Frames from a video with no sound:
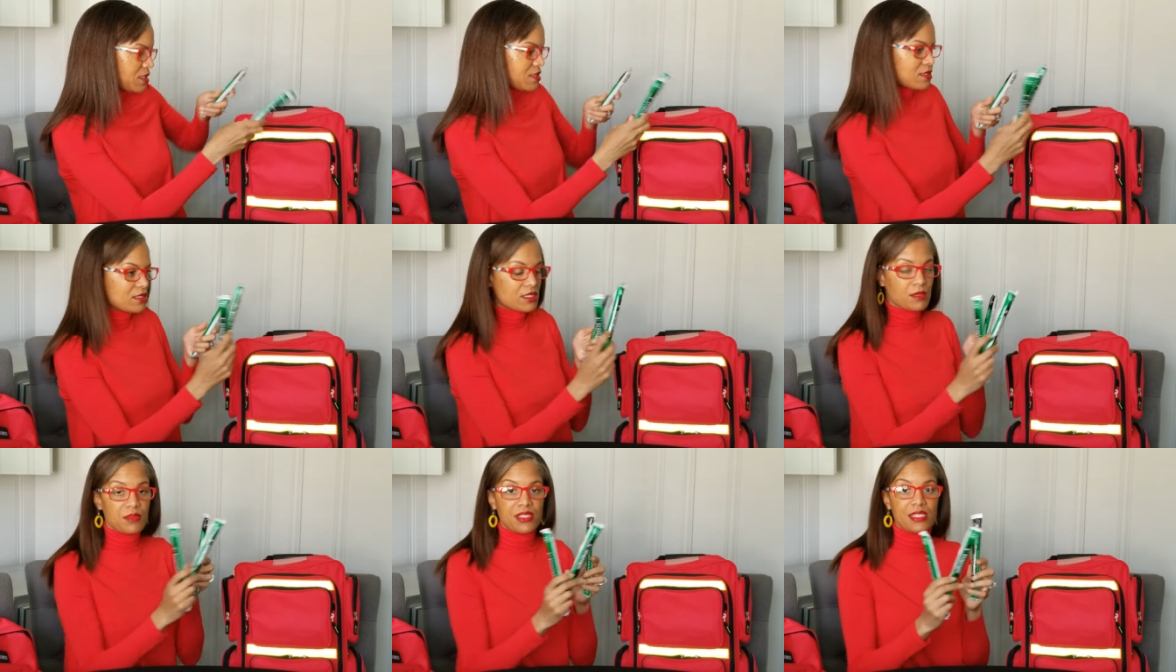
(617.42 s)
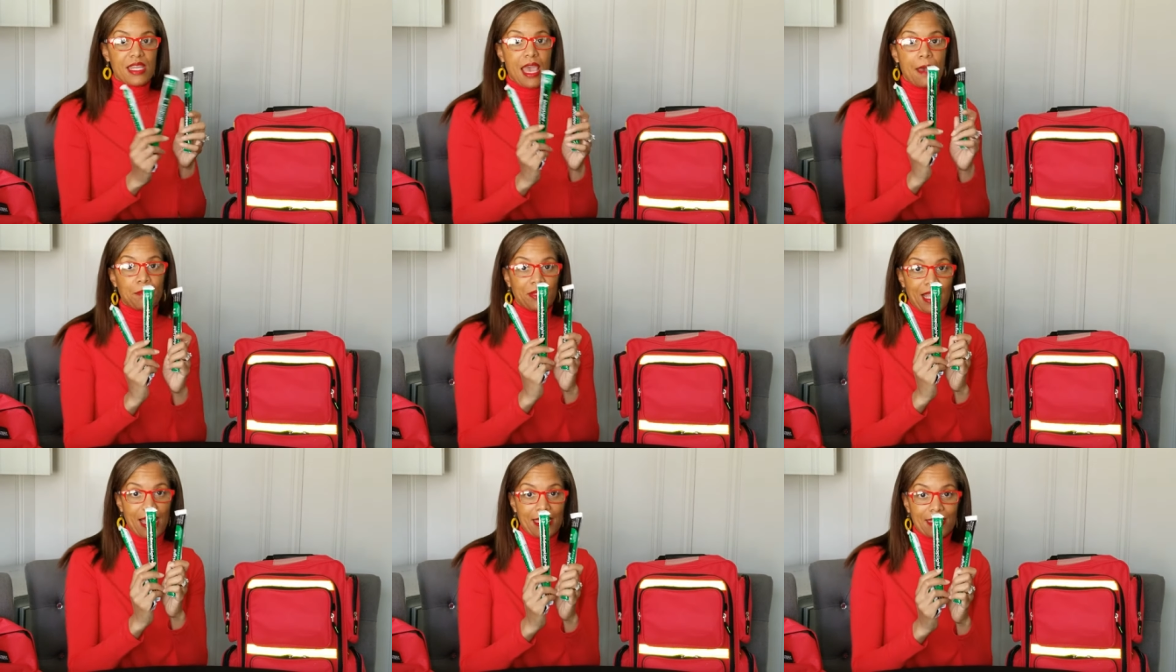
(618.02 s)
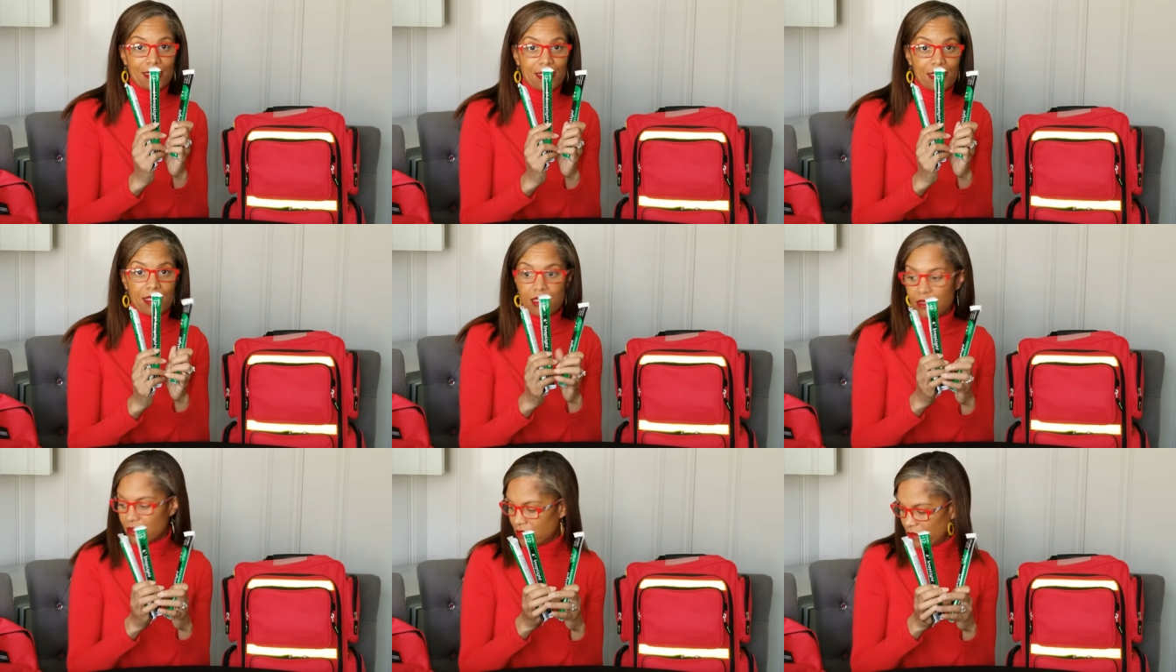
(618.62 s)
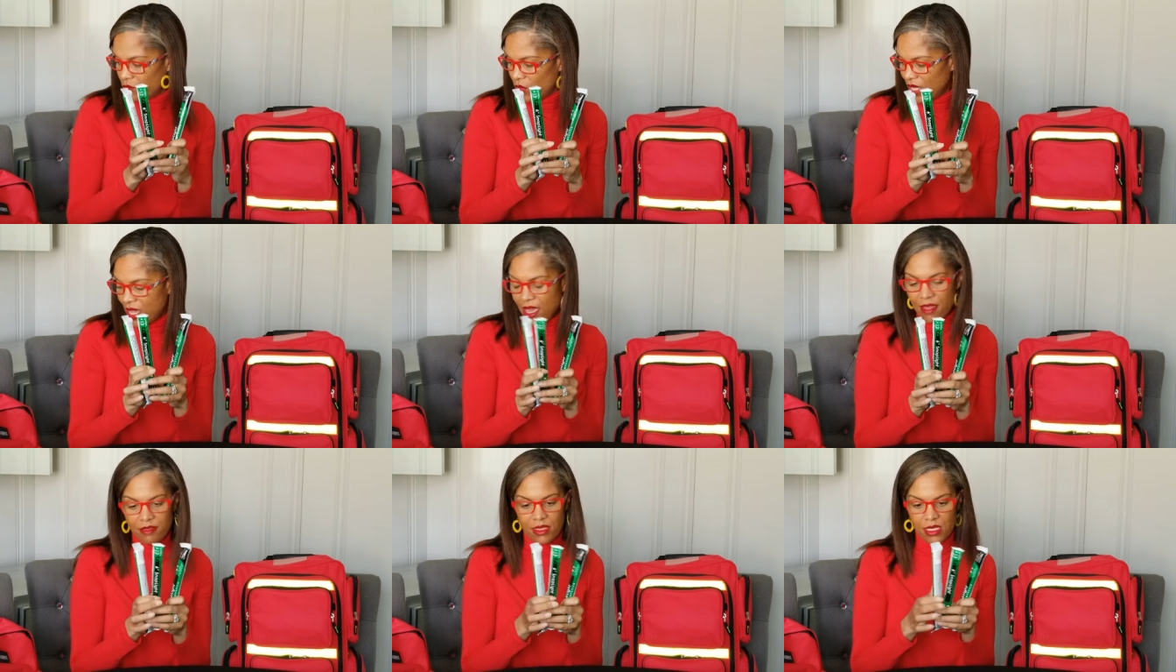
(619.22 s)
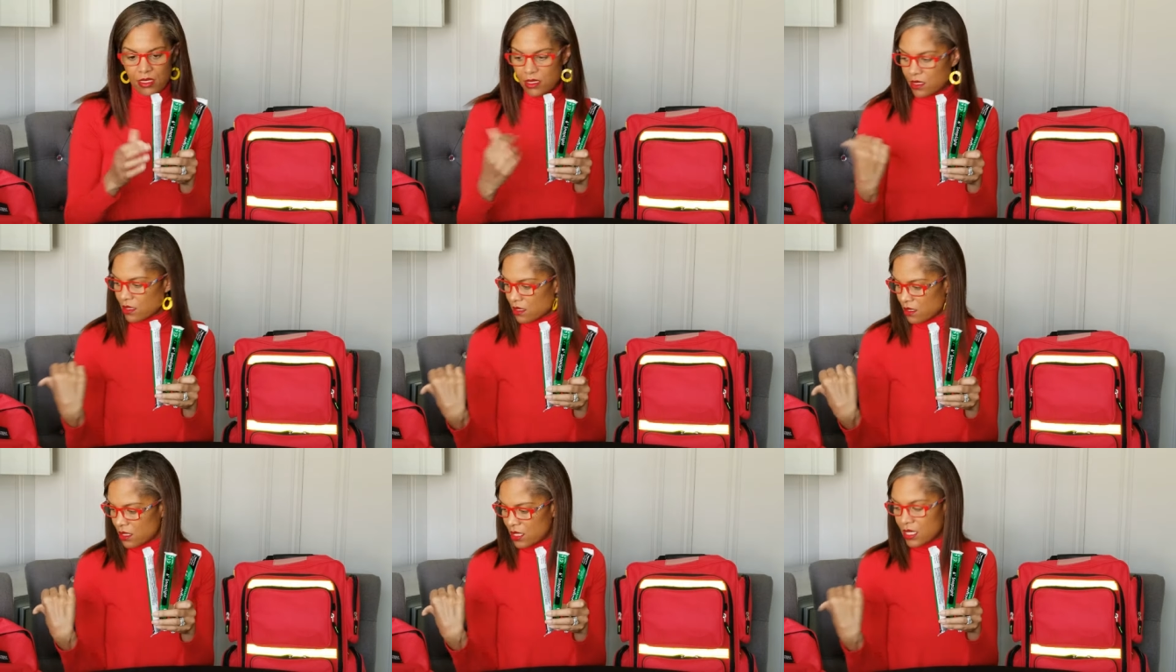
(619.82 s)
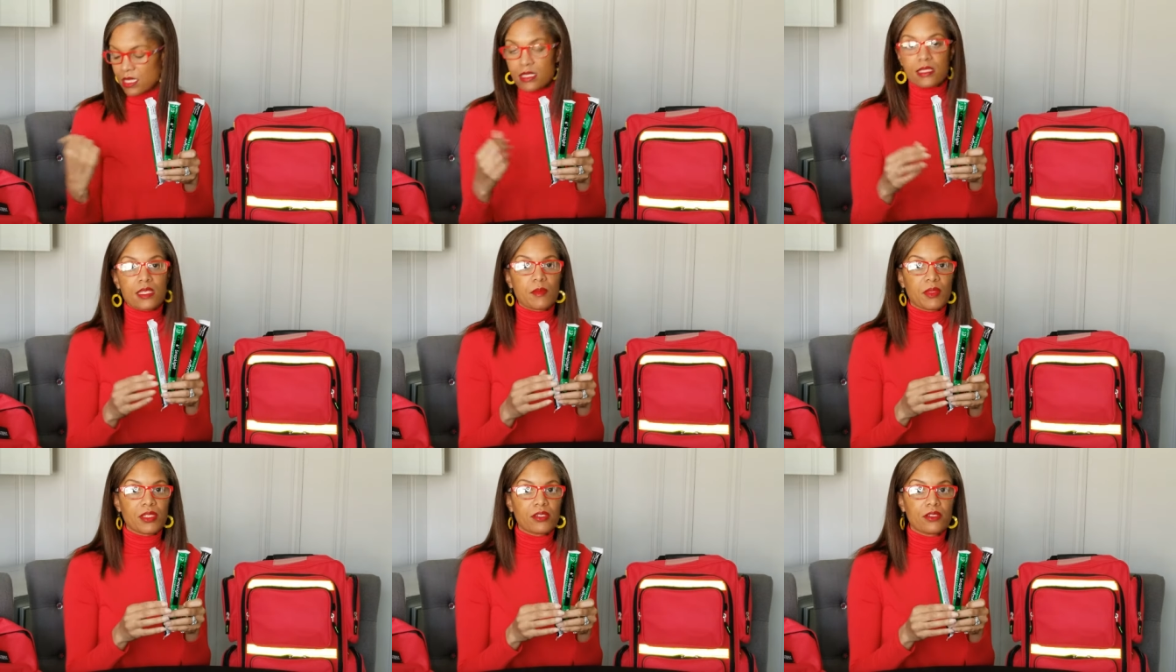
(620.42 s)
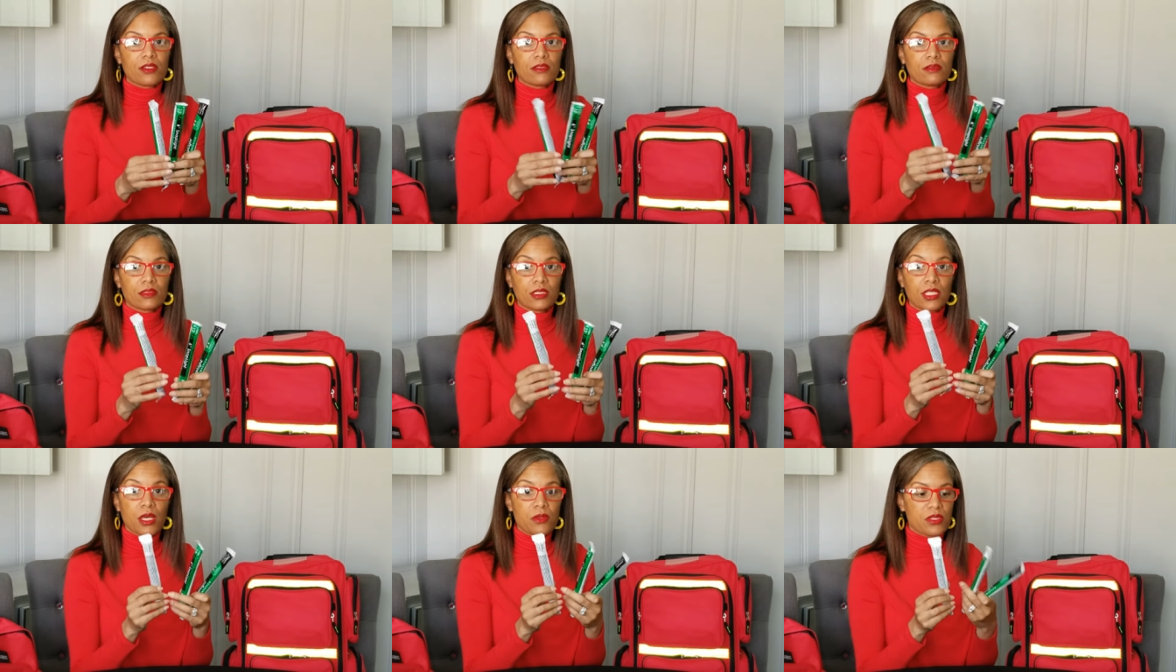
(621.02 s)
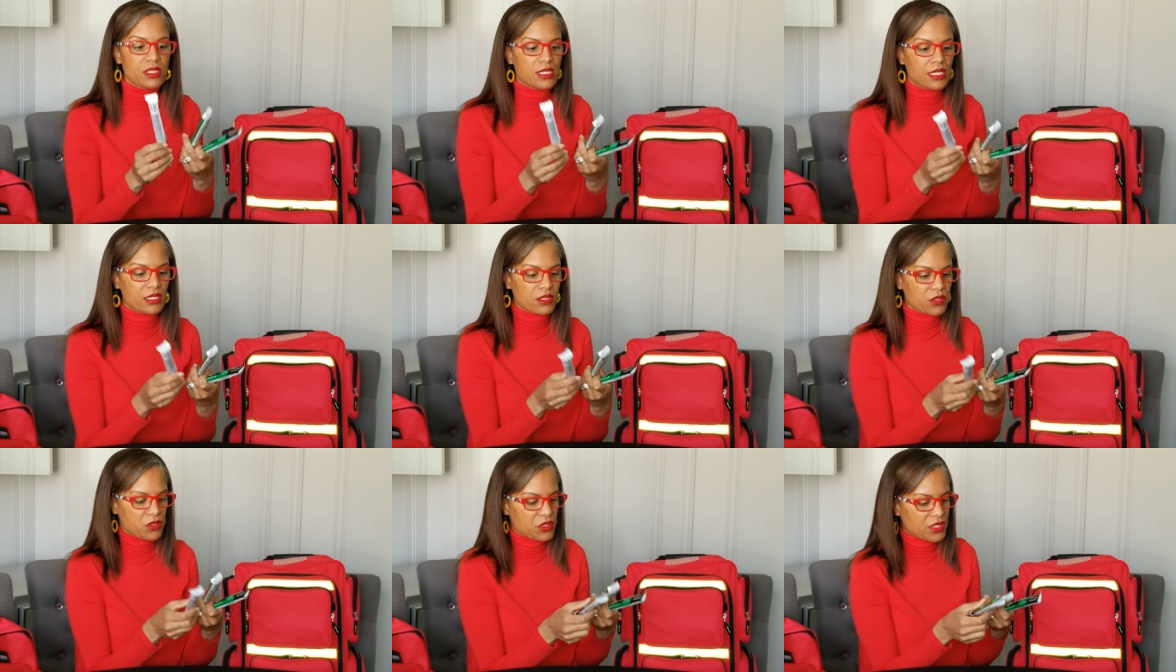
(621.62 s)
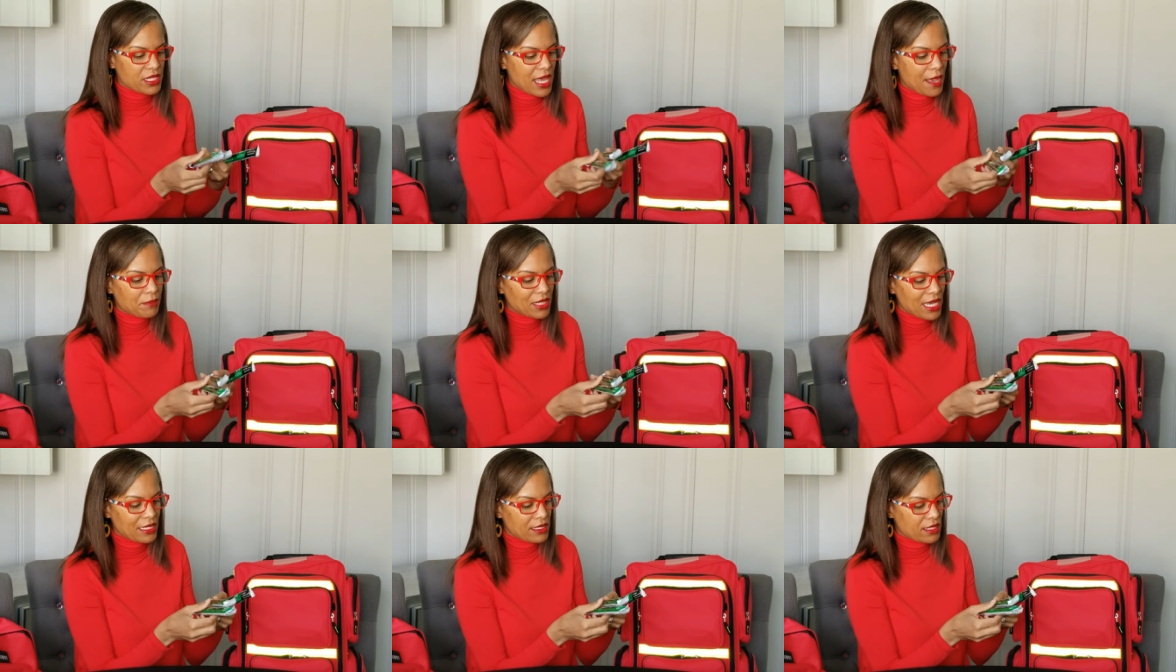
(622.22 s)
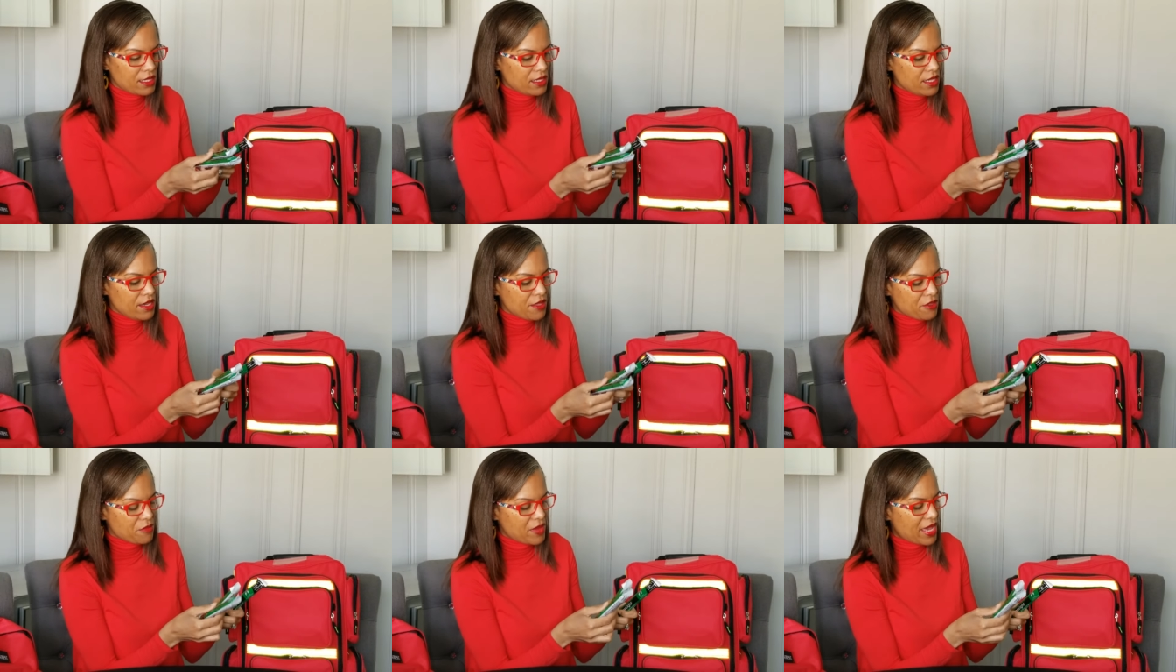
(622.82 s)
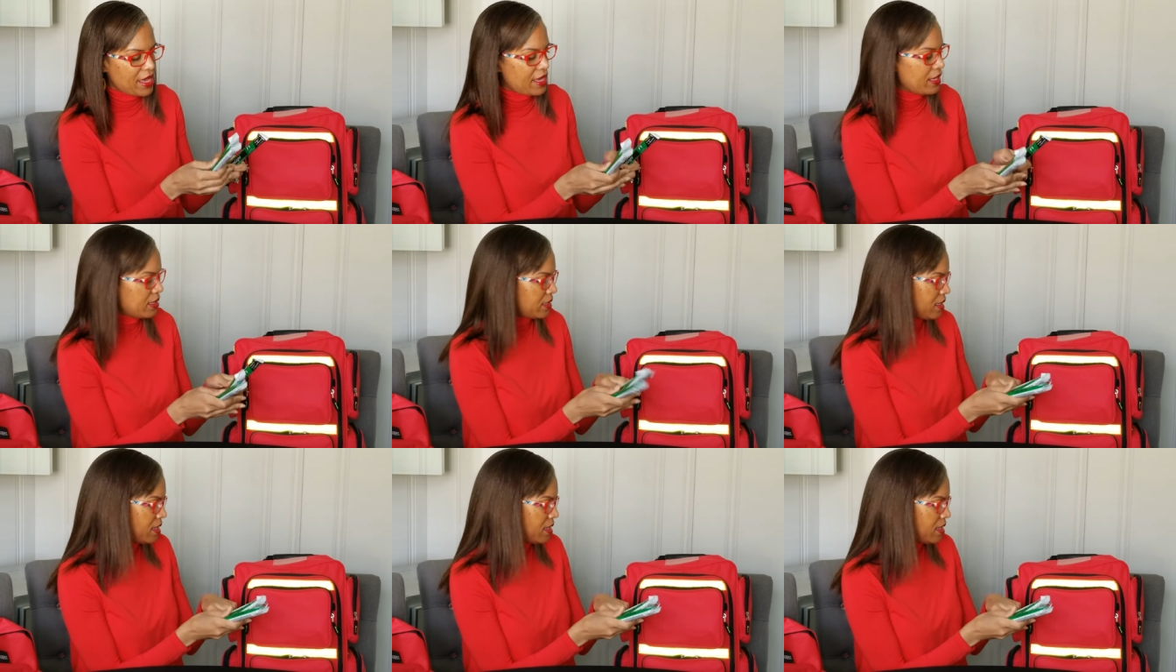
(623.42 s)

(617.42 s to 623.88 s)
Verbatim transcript: some snap lights. We have these similar glow sticks or snap lights in the other bag.